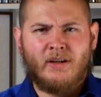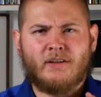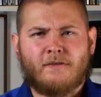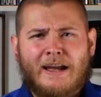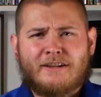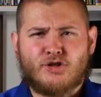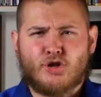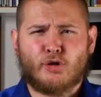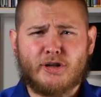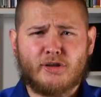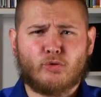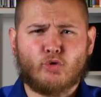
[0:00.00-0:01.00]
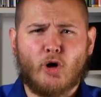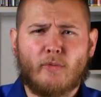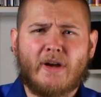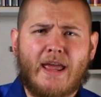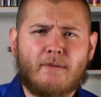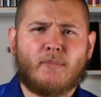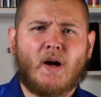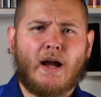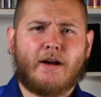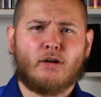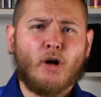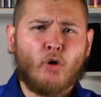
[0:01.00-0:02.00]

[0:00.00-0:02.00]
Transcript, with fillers: In fact, during the Roman Empire,